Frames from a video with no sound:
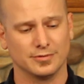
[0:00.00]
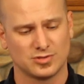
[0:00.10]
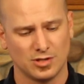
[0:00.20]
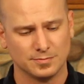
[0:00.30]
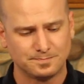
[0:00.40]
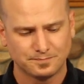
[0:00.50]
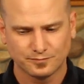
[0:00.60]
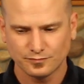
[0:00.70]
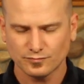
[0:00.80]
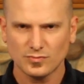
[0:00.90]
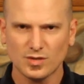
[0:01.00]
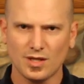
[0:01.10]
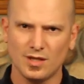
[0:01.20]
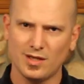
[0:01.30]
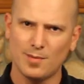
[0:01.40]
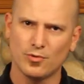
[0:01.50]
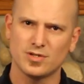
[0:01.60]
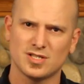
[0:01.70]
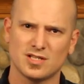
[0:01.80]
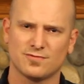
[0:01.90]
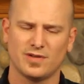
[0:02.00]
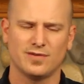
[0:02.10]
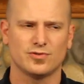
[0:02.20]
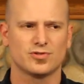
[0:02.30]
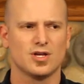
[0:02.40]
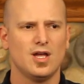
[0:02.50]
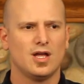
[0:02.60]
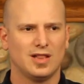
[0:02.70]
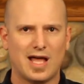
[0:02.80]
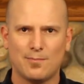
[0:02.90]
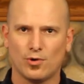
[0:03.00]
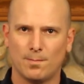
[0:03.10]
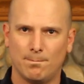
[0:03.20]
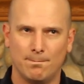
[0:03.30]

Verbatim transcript: So a lot more intense flavors, a lot more